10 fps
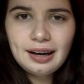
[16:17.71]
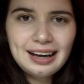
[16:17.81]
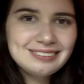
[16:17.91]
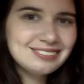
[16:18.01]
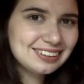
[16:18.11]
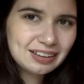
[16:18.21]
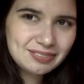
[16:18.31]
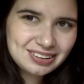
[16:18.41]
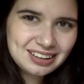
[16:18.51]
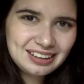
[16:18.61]
I really love
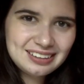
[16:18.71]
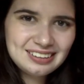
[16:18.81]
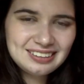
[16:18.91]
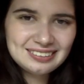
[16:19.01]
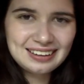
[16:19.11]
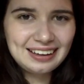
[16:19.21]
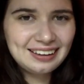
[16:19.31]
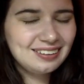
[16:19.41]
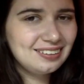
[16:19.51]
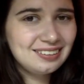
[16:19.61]
it there.
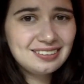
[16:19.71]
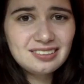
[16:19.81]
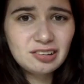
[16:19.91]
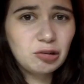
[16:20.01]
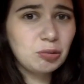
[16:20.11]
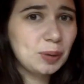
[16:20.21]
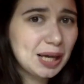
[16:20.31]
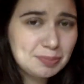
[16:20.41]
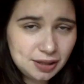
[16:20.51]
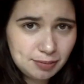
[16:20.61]
They're
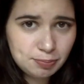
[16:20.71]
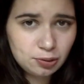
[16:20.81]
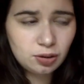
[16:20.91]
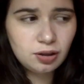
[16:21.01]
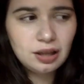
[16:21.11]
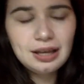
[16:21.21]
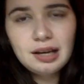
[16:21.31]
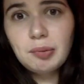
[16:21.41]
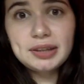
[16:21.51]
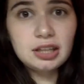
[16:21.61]
great people.
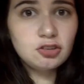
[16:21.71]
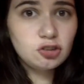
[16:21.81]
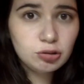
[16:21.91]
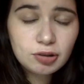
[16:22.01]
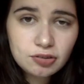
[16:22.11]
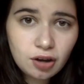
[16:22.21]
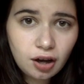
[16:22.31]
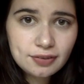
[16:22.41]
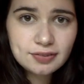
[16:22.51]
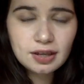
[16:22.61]
What they do is
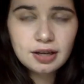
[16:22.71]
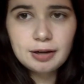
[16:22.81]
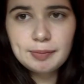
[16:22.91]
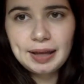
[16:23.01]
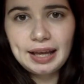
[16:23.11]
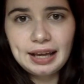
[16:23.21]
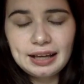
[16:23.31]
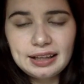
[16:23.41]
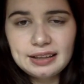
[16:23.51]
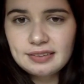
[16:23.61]
awesome,
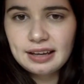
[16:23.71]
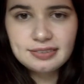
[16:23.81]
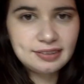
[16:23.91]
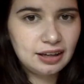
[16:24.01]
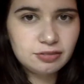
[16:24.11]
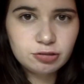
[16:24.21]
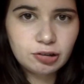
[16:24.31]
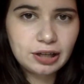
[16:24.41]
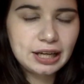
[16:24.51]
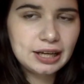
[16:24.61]
and I stand
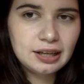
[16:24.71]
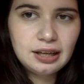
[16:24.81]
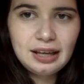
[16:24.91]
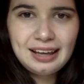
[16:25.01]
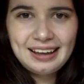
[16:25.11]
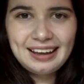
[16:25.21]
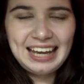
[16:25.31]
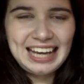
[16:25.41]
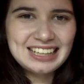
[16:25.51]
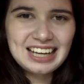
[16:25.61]
for it.
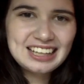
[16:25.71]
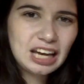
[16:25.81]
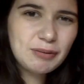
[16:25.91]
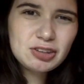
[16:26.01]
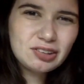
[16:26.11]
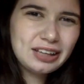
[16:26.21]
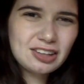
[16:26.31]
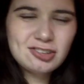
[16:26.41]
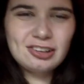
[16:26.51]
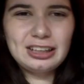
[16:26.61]
And I can't wait till
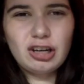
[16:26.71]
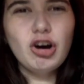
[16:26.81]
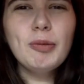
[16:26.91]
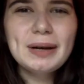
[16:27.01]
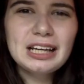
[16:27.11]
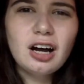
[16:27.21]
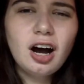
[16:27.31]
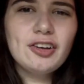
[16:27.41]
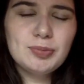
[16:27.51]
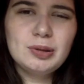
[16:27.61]
next year. I hope I get a
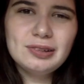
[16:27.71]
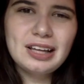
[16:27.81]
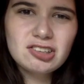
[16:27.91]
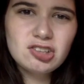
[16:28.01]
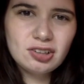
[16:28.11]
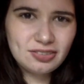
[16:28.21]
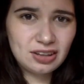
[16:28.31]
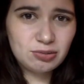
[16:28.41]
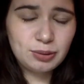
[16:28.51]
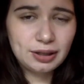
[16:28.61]
hospital next year because
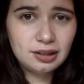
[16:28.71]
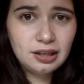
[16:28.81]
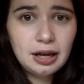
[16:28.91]
that's where